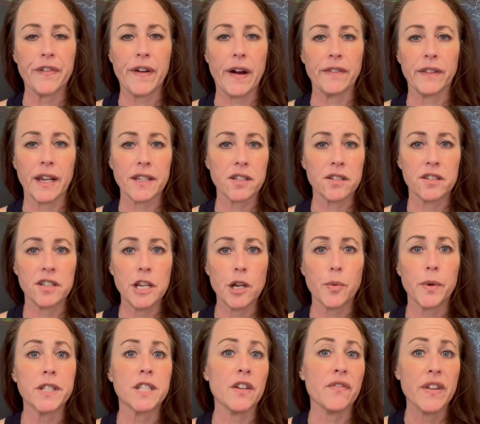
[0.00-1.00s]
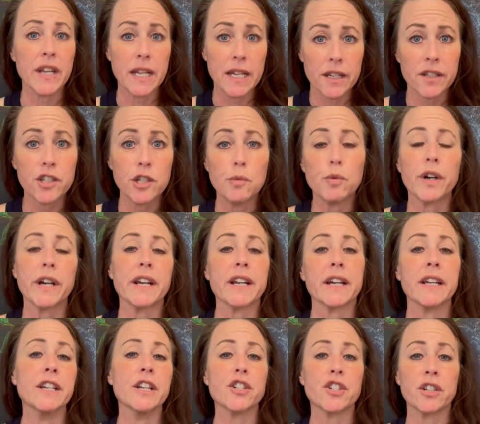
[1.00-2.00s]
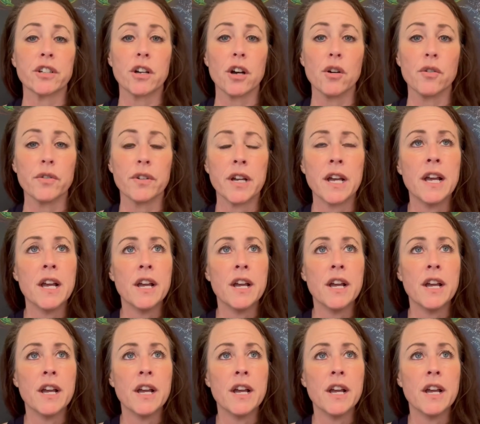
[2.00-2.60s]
5 lesson sequence. If it is, you will get a condition code.